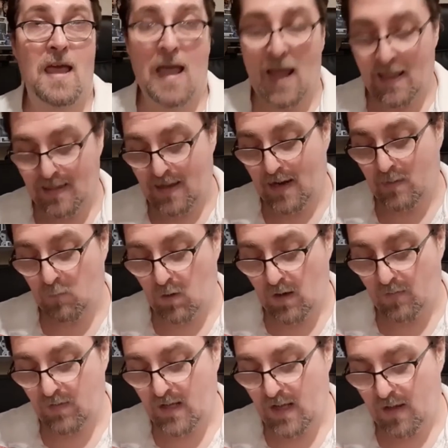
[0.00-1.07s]
And then one
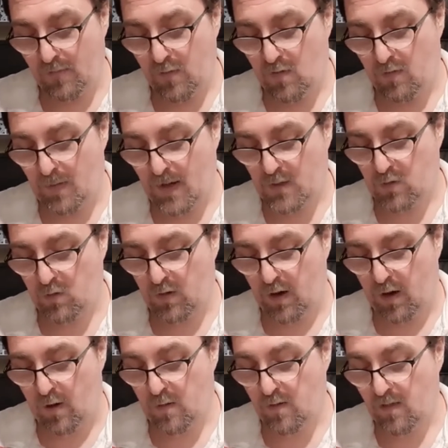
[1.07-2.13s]
of the other special
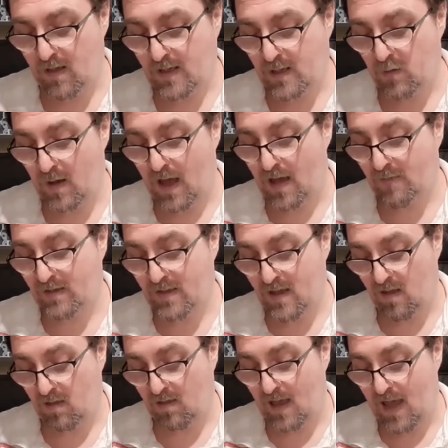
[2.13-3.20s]
cards that you have in
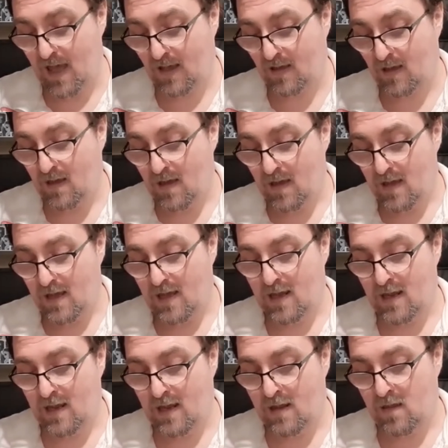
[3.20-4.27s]
this deck
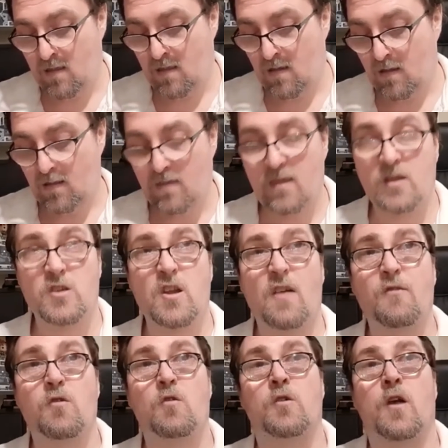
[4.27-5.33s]
is the
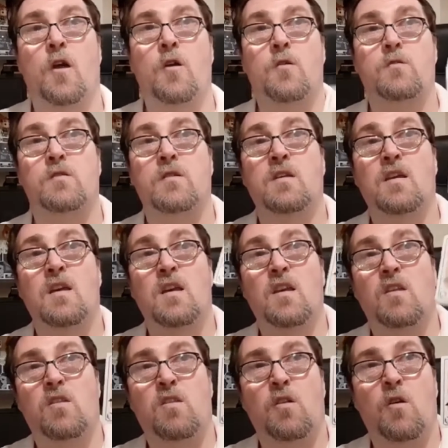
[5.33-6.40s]
shuffle card.
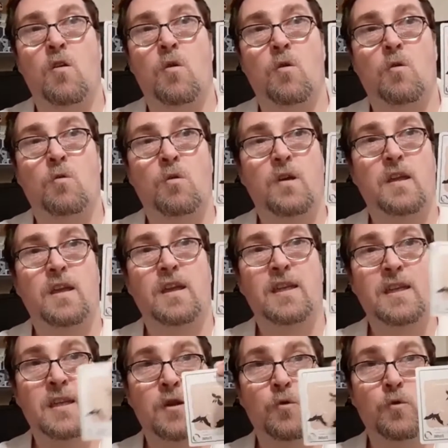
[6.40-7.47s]
So
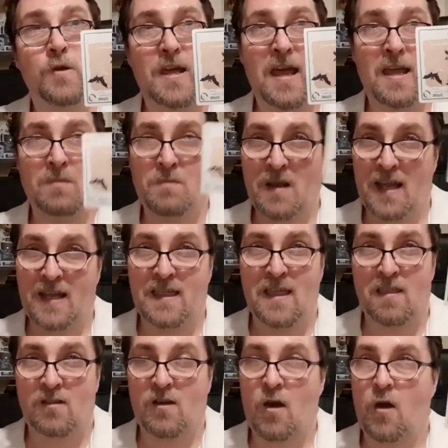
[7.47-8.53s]
you can play
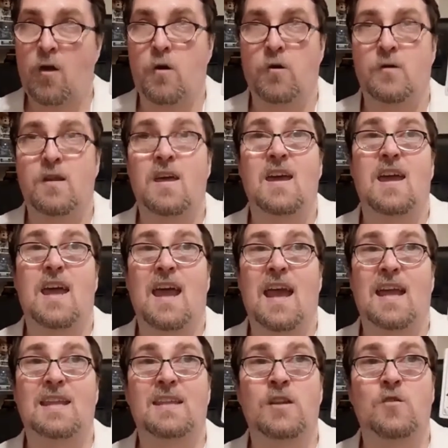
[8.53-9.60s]
this card
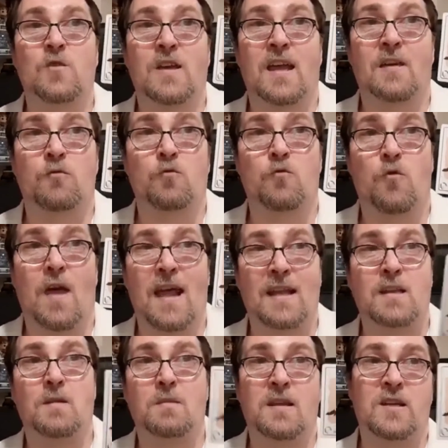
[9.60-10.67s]
and you can
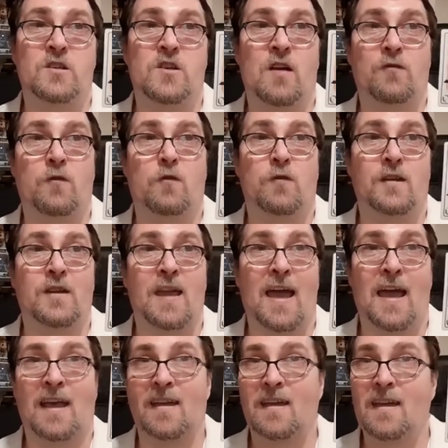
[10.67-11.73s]
randomly shuffle the
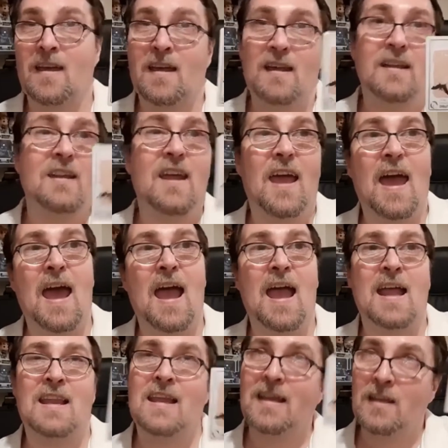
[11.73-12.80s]
deck to
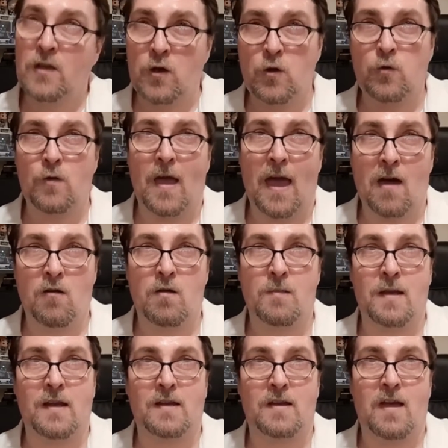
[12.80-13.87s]
add a new
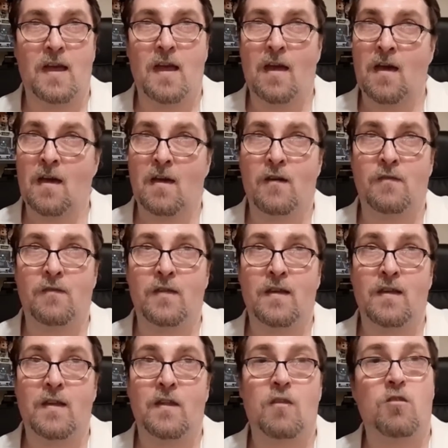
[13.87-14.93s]
element of
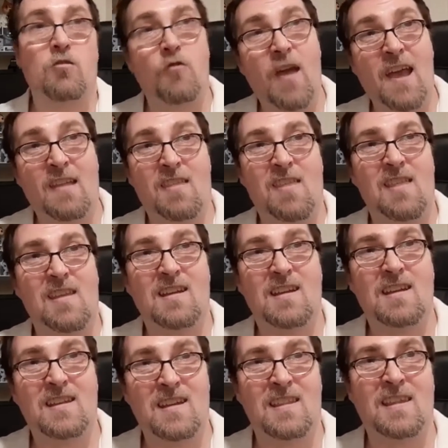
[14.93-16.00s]
stress
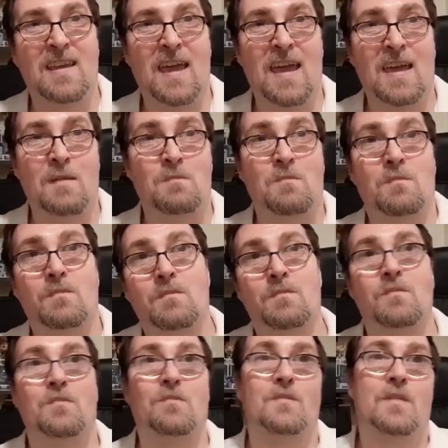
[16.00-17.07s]
to the game.
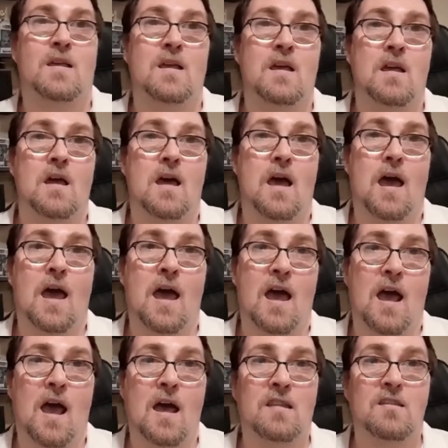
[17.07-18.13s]

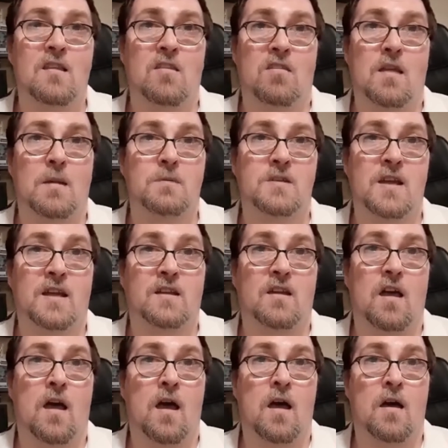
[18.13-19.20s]
On the subject
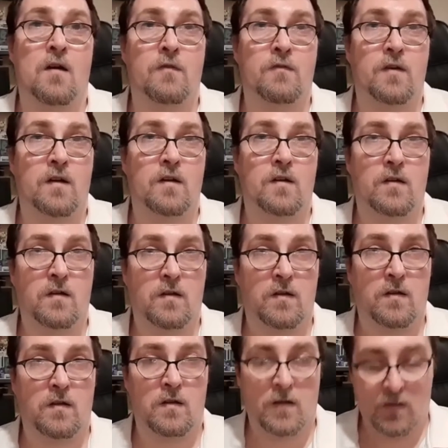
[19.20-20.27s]
of
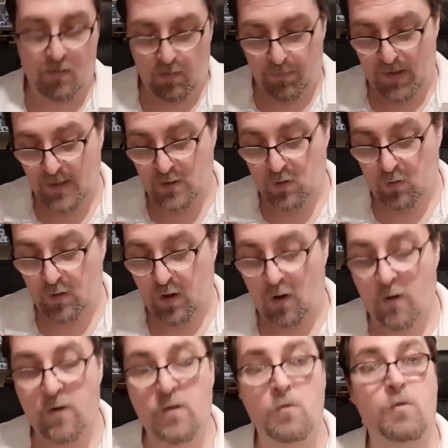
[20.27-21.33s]
special
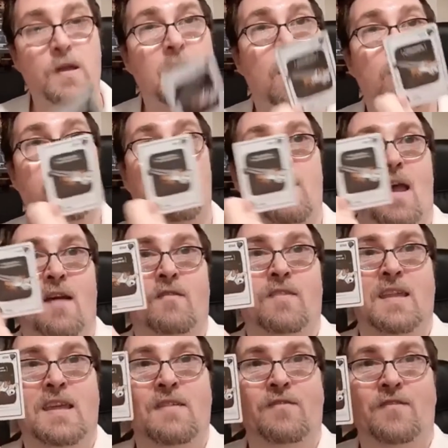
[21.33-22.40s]
cards, we also have
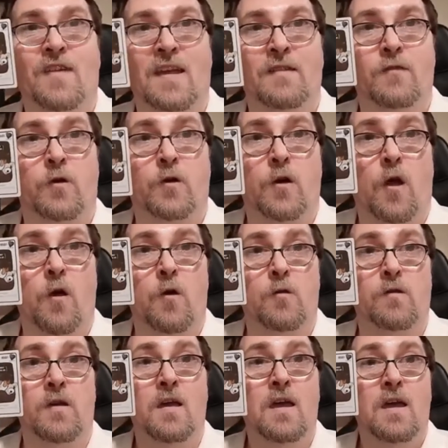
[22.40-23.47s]
the favor card.
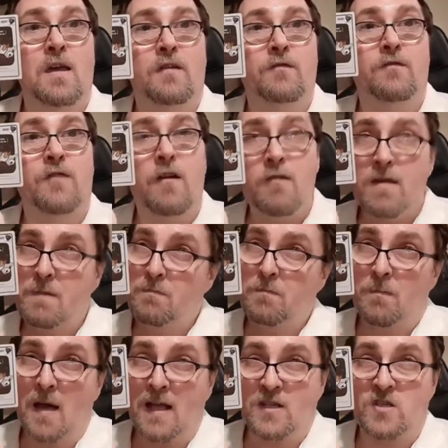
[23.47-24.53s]
Very
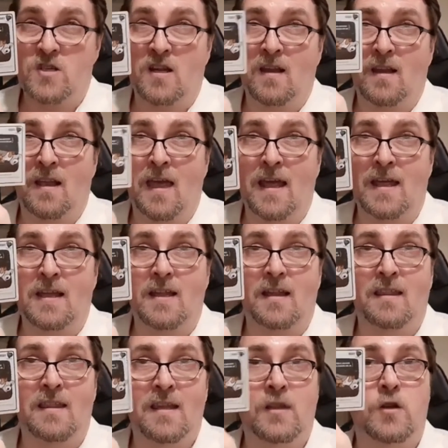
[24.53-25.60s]
much like
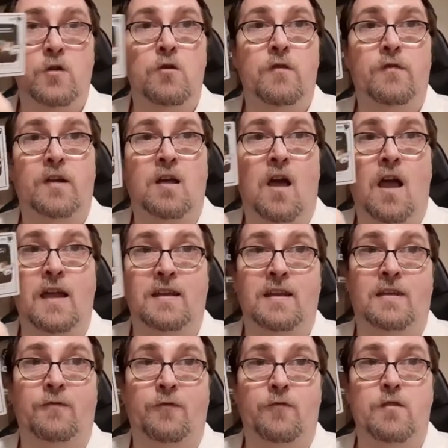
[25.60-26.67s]
the 2 of a kind
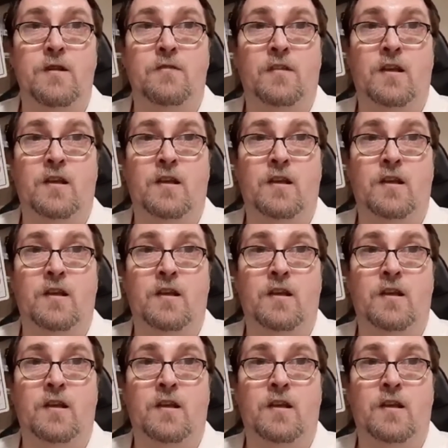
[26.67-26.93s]
and 3 of a